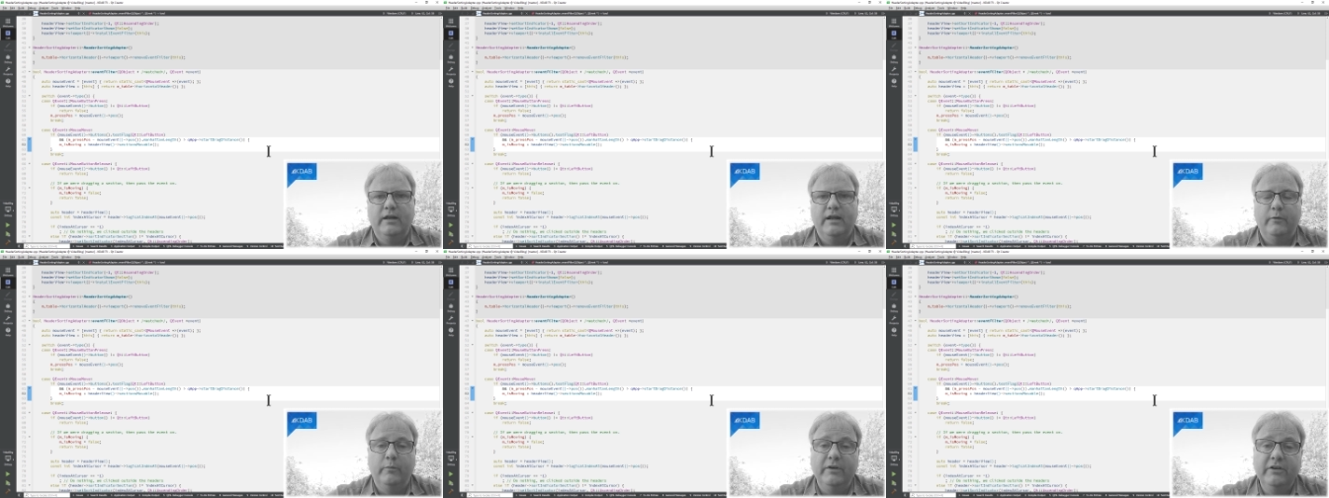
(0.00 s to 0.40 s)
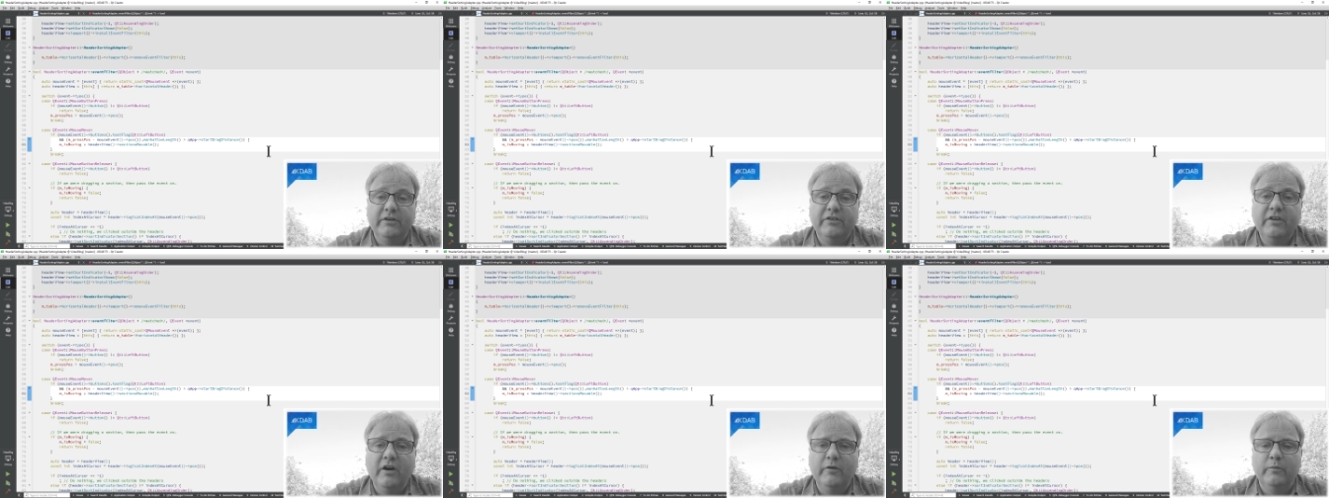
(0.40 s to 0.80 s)
And when
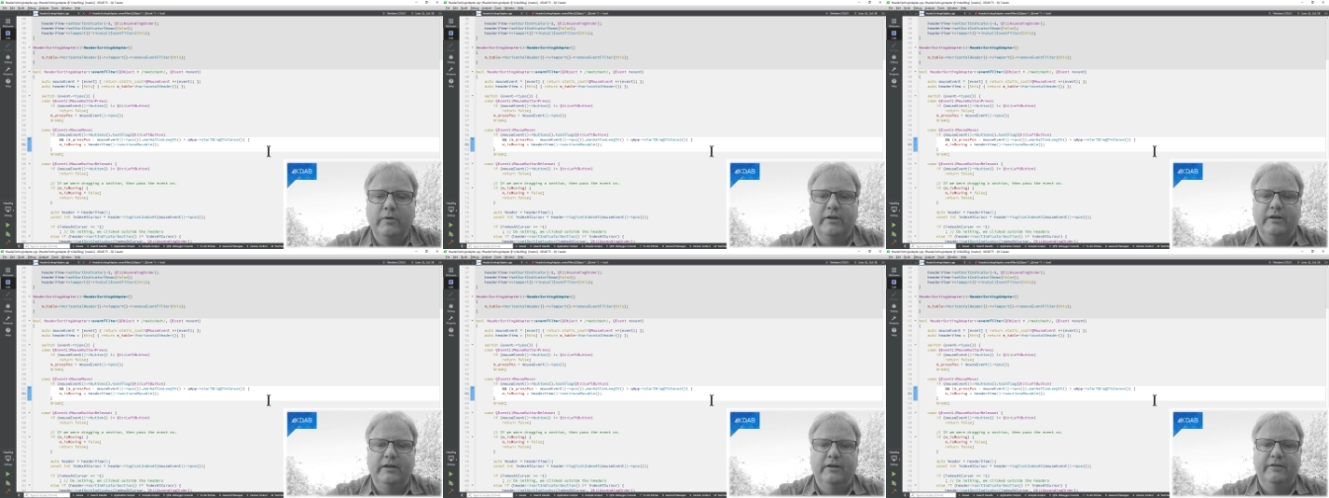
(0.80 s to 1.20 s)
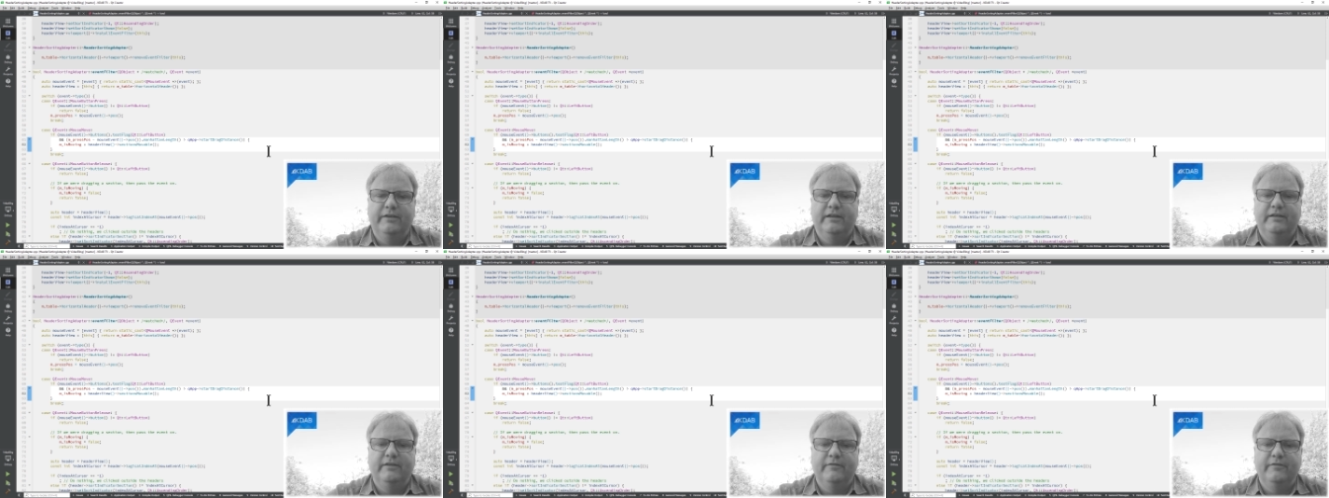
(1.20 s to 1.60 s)
you're done working on
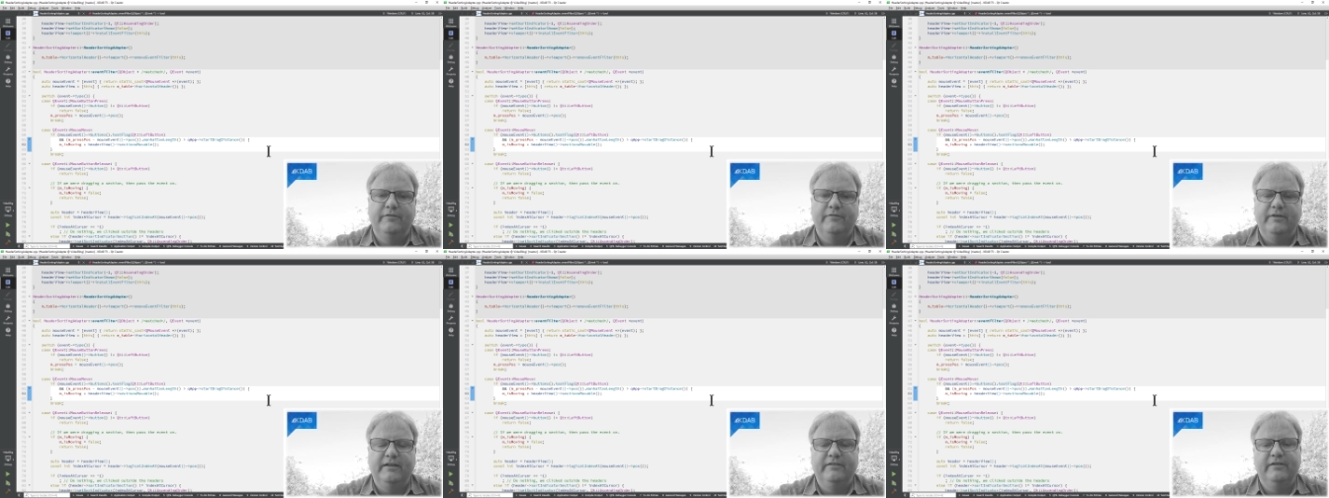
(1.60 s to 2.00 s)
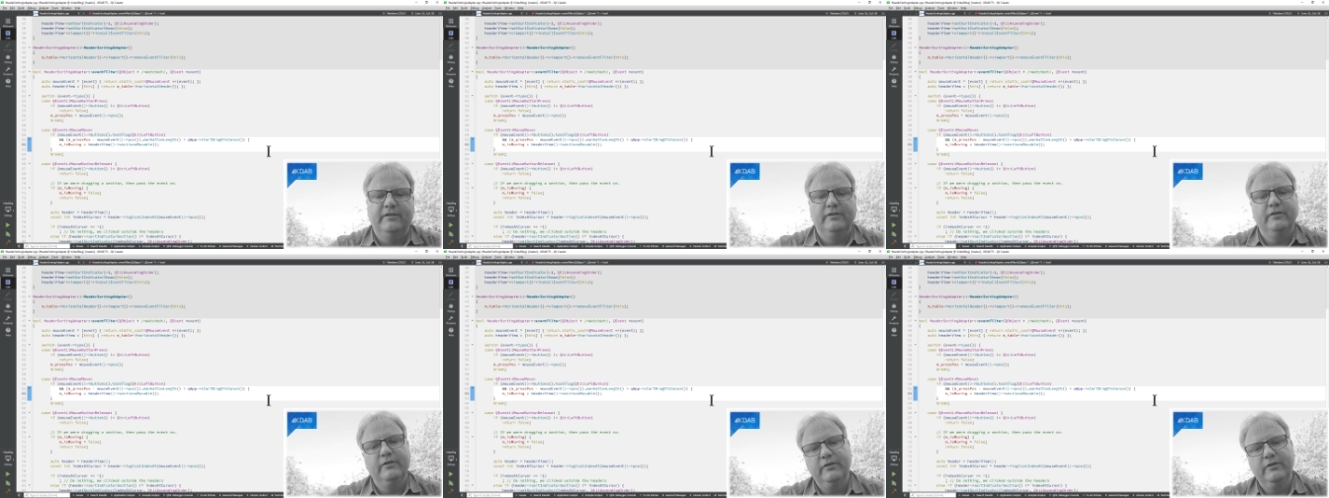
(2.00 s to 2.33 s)
that different file set,